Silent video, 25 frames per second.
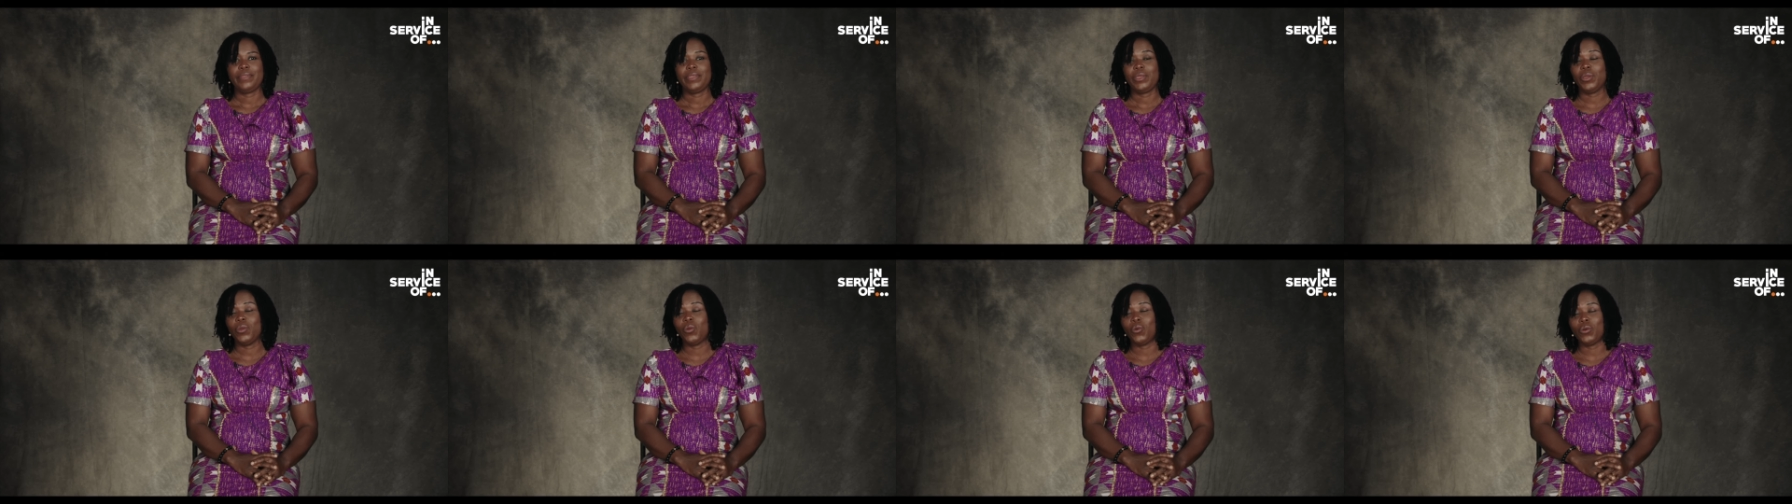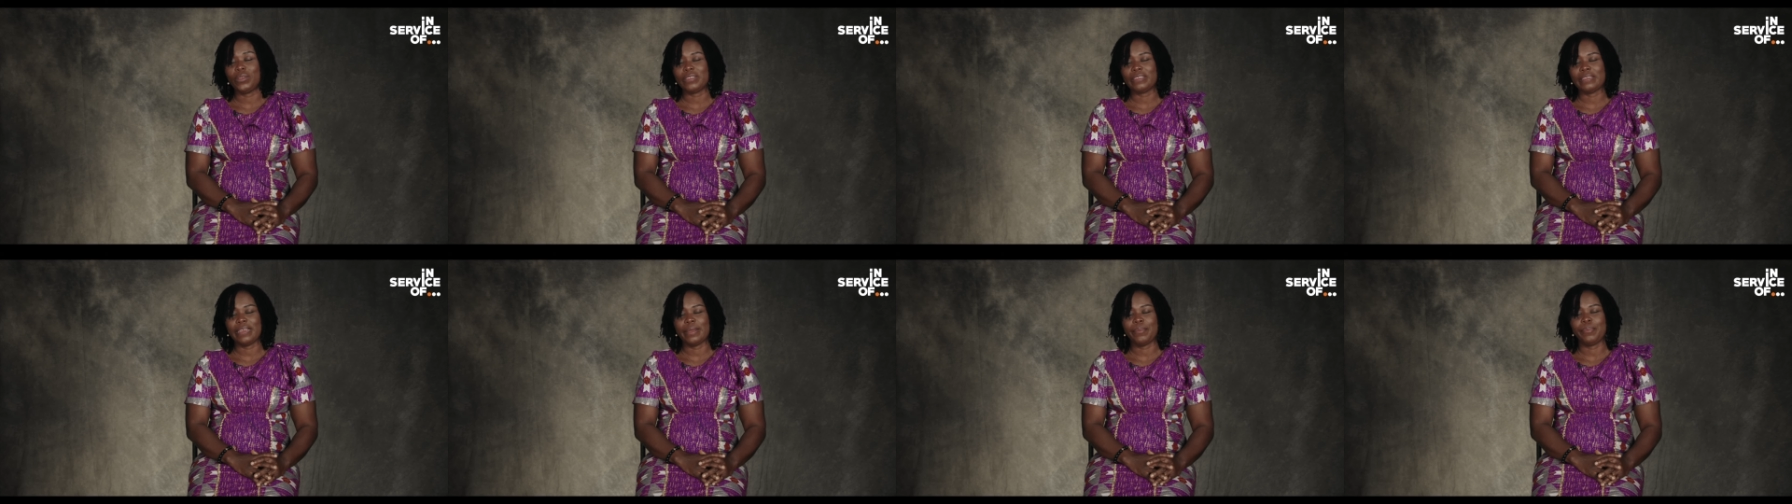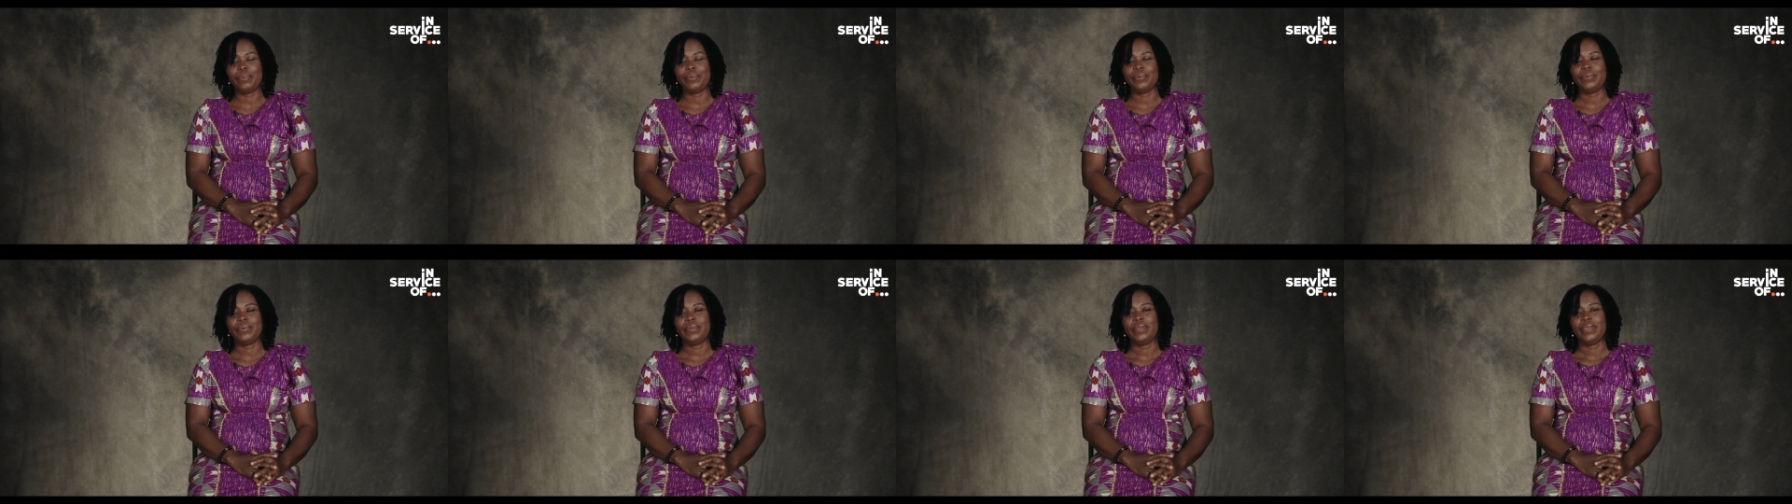He got
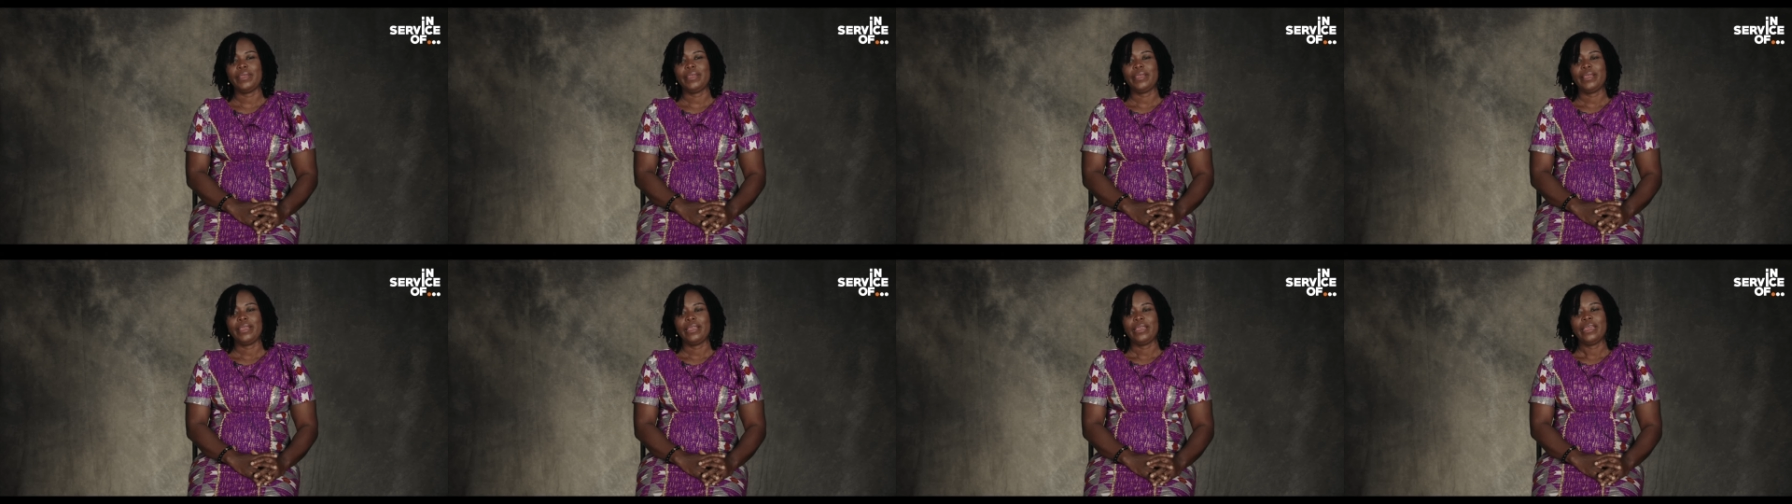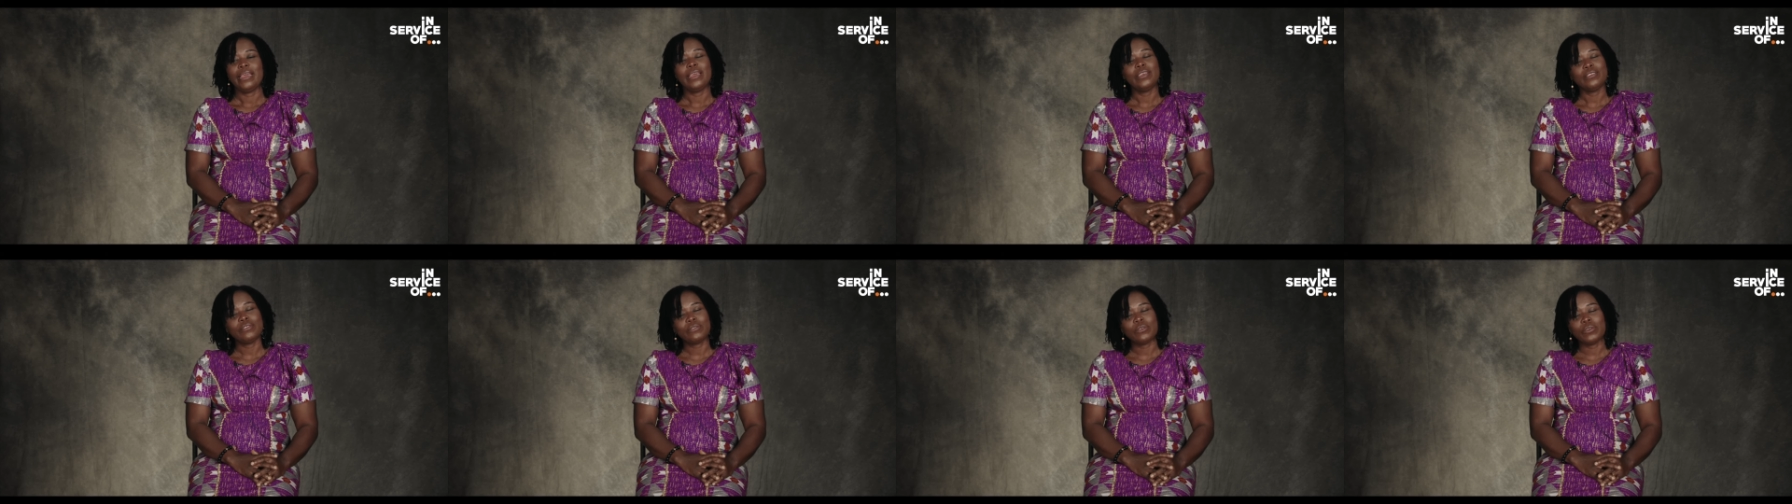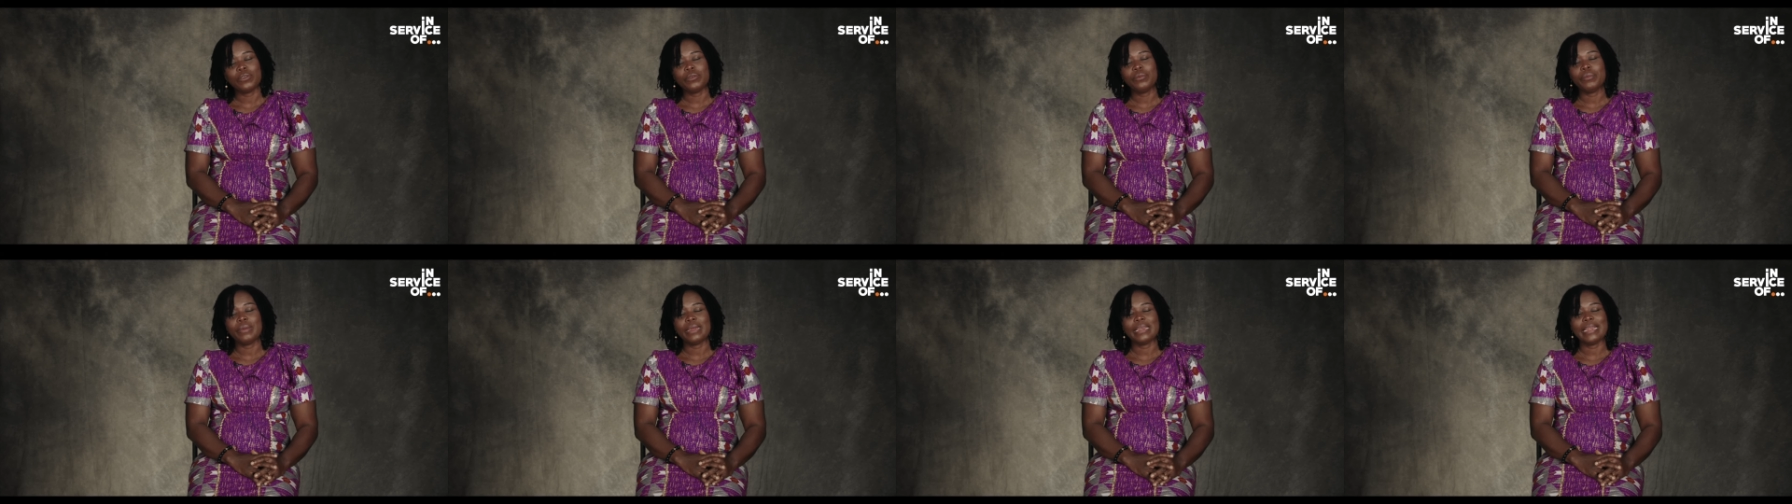up and
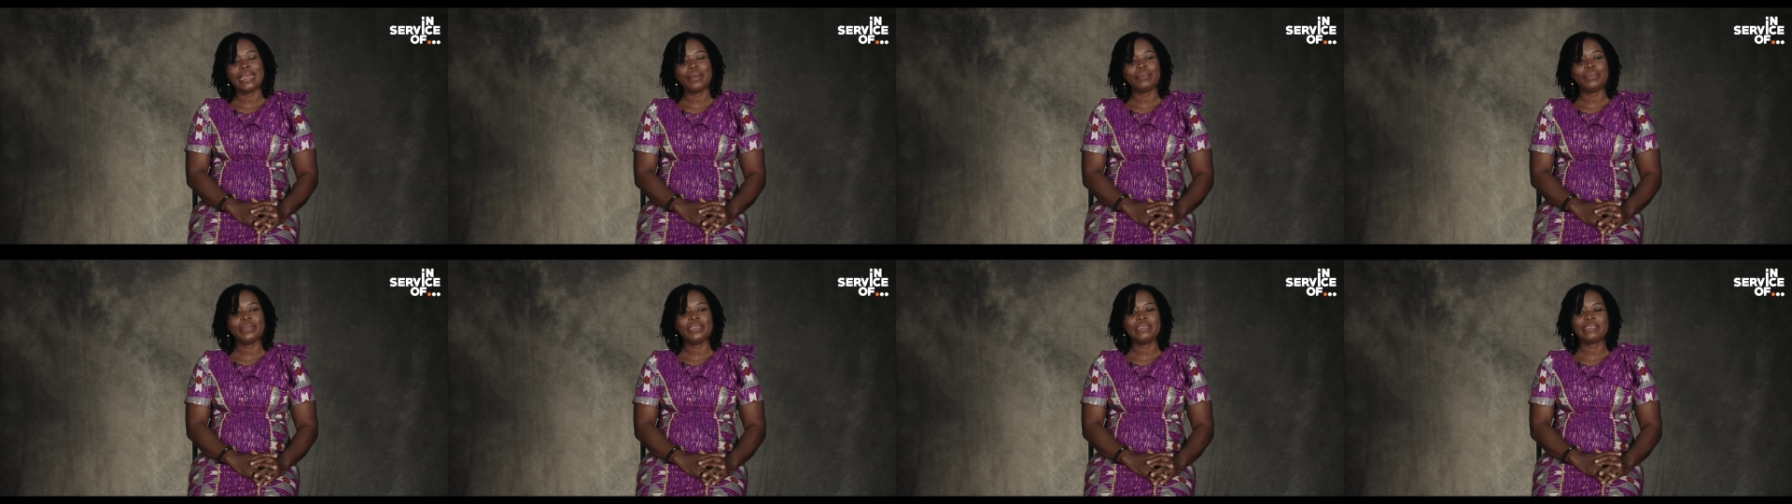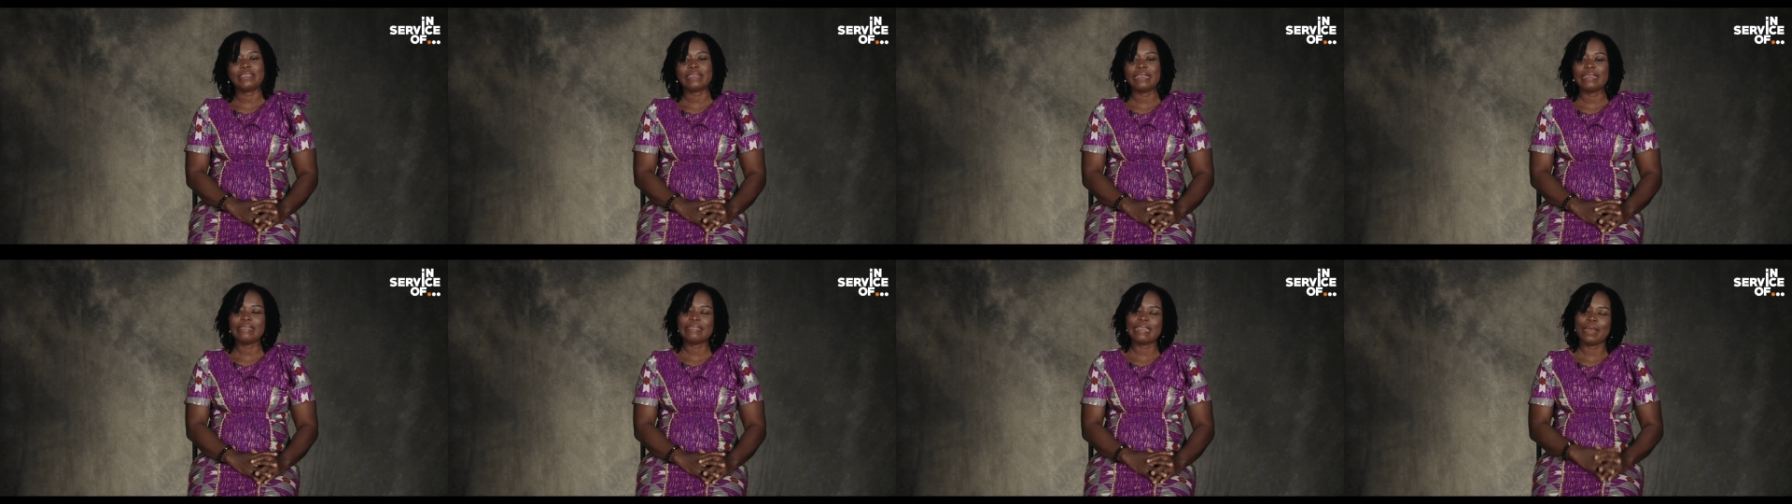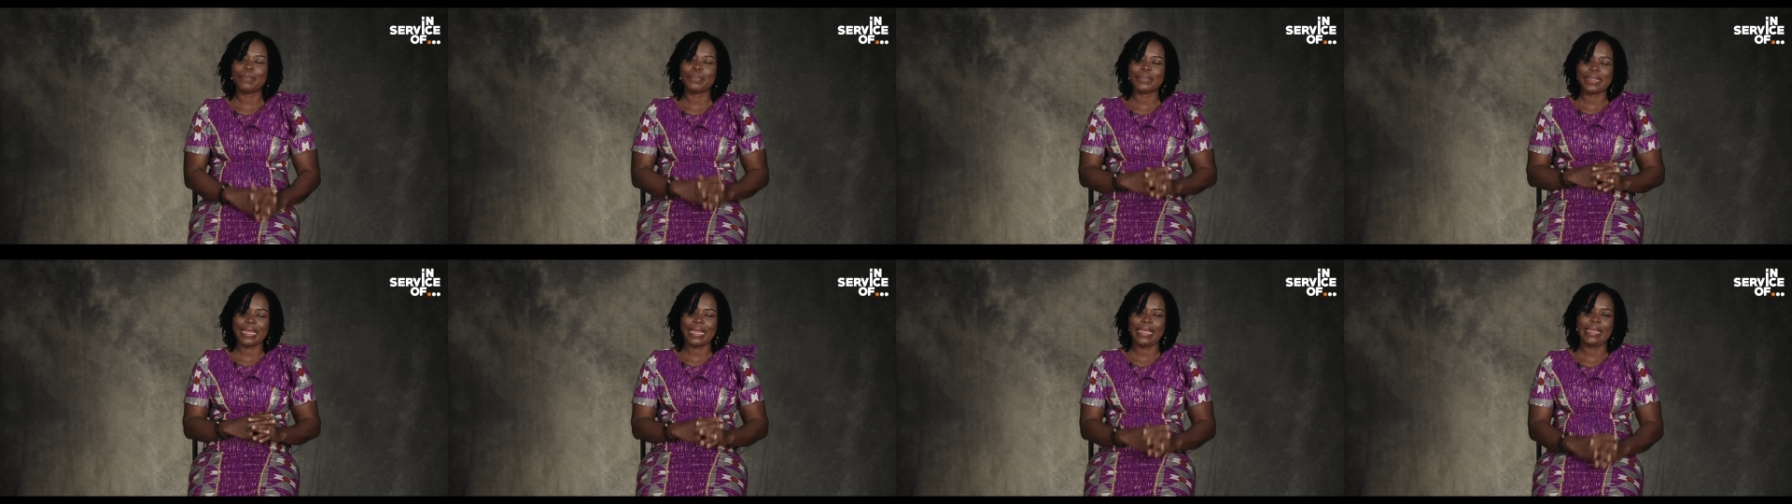told him, Madam, this case,
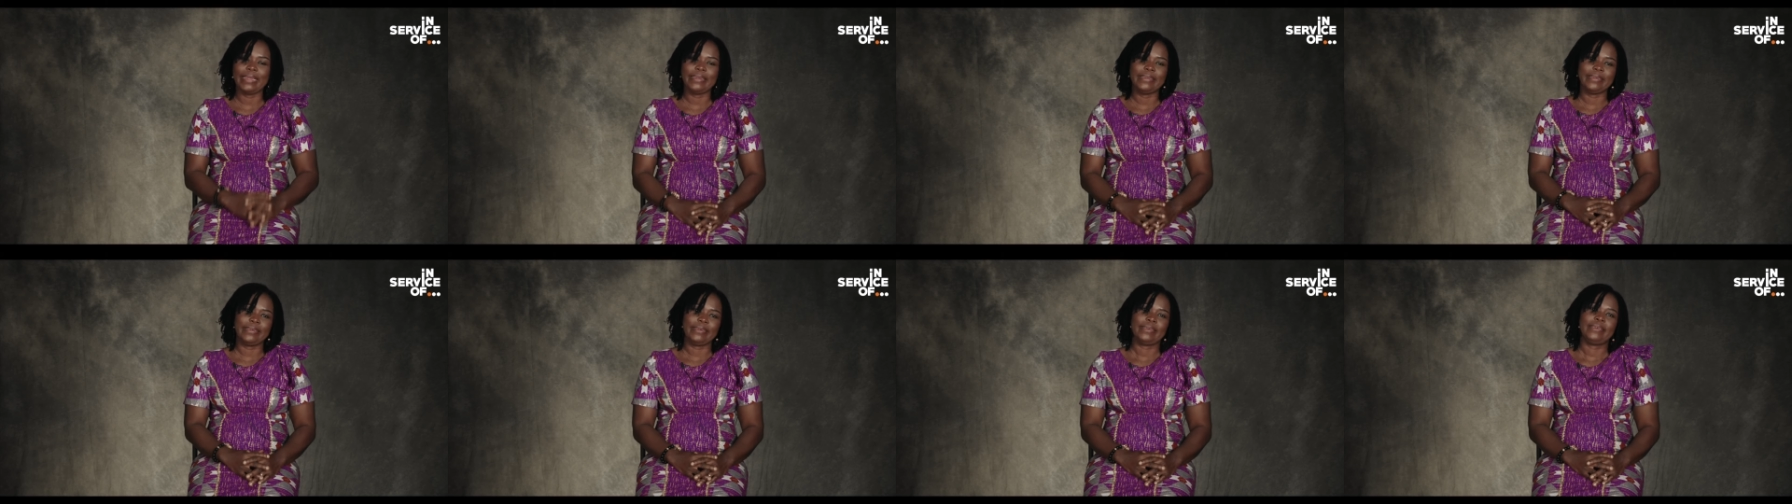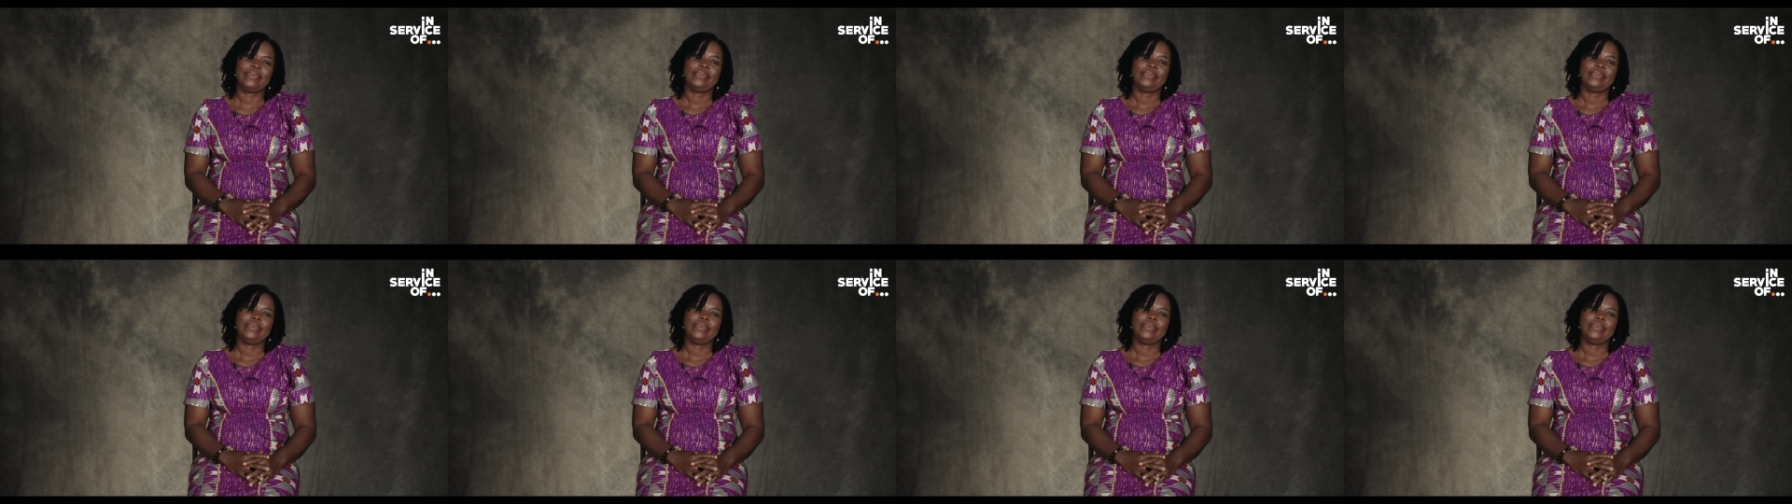I'm tired.